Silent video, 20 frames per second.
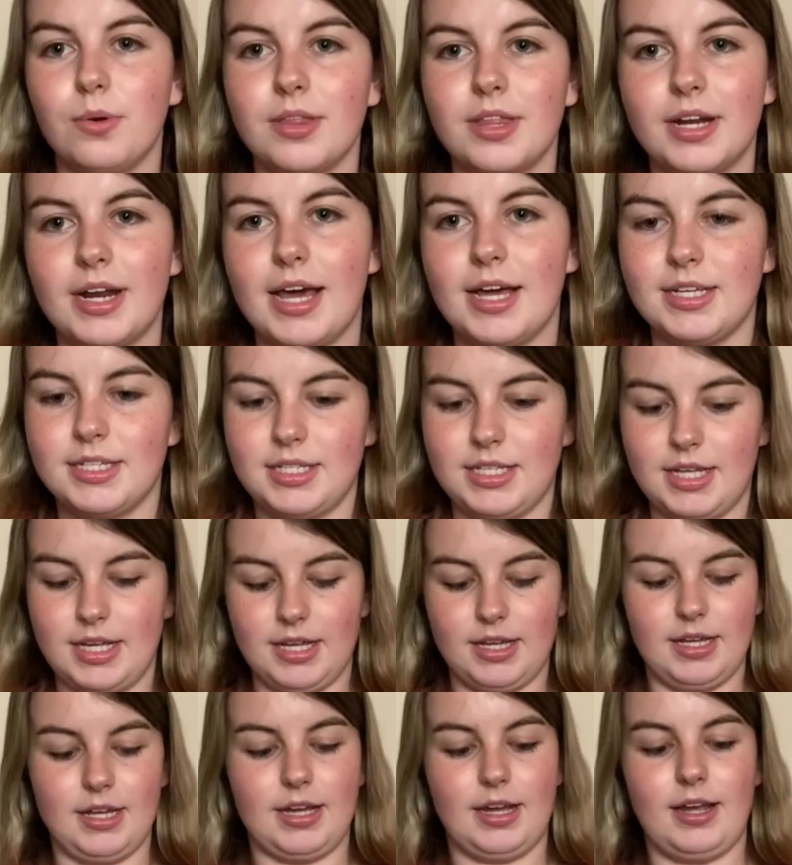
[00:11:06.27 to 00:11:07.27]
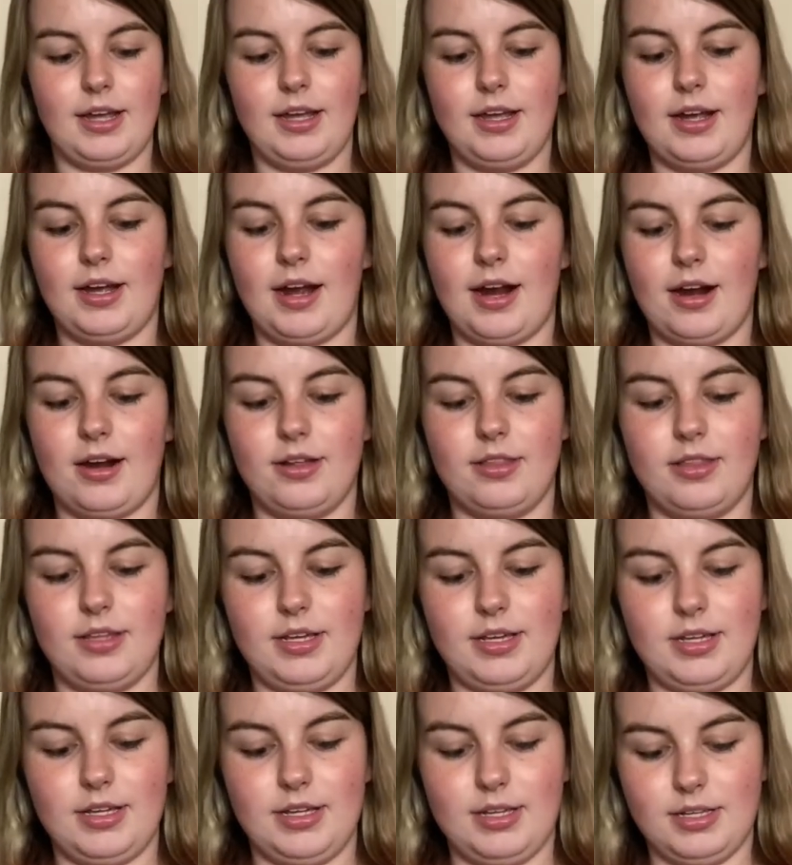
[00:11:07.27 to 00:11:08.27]
the next thing are
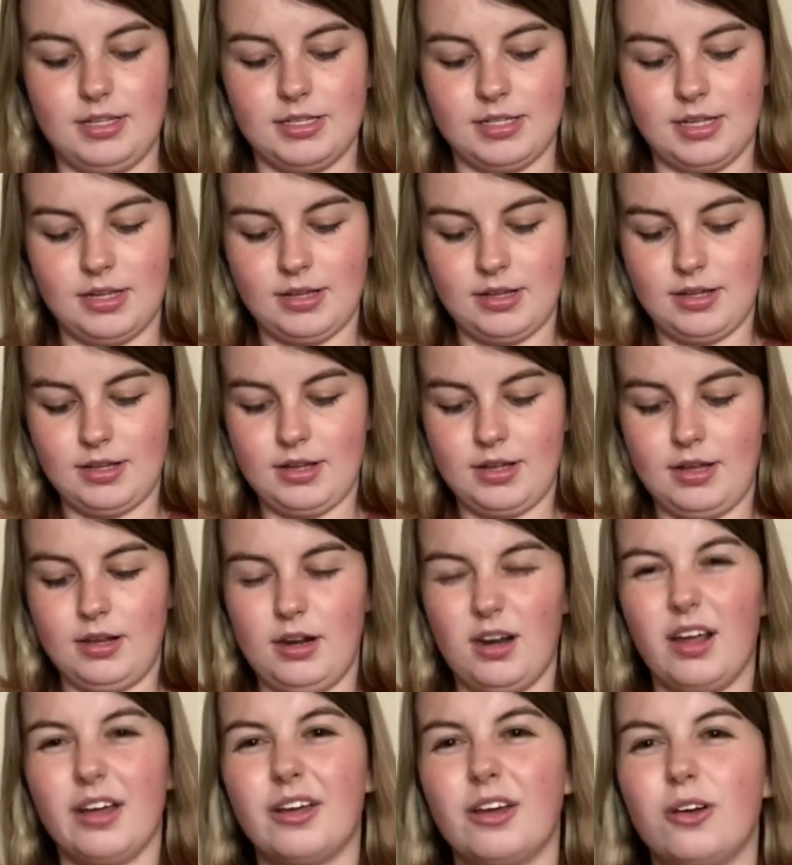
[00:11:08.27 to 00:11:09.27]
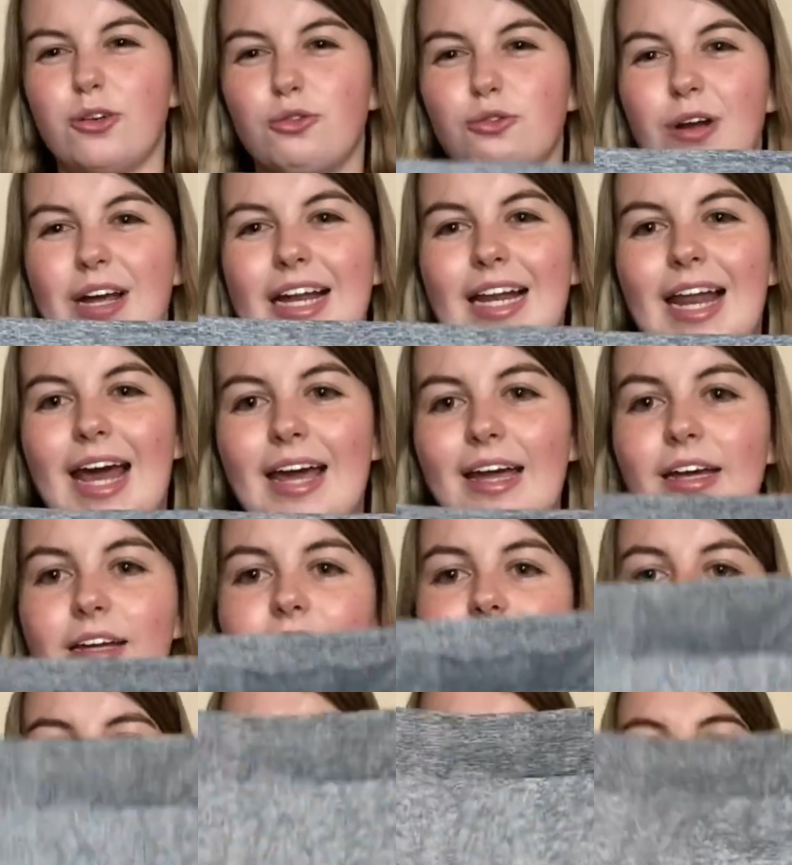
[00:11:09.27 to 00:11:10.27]
these like grey
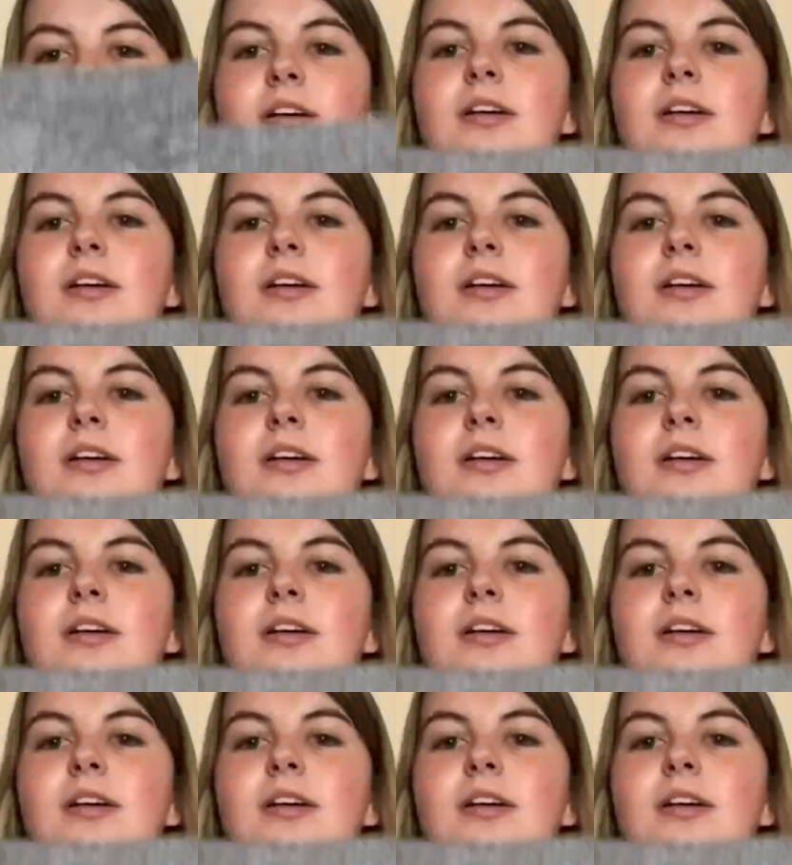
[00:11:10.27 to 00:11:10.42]
leggings